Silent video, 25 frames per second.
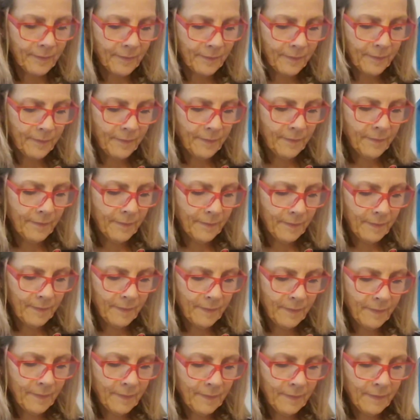
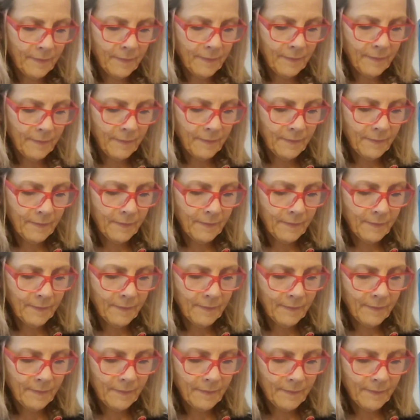
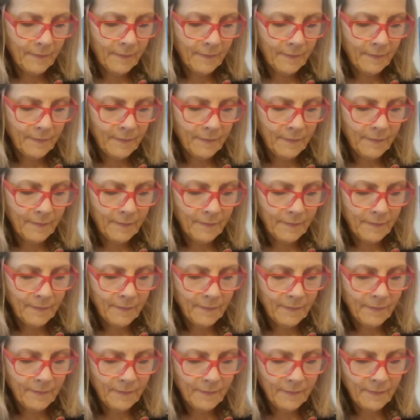
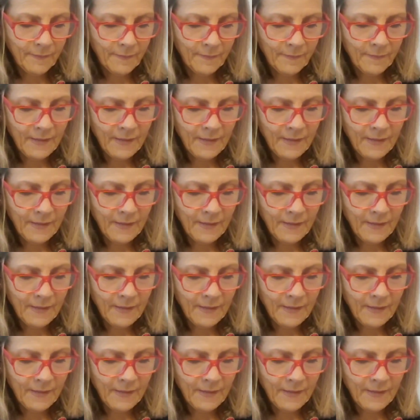No one is speaking in this clip.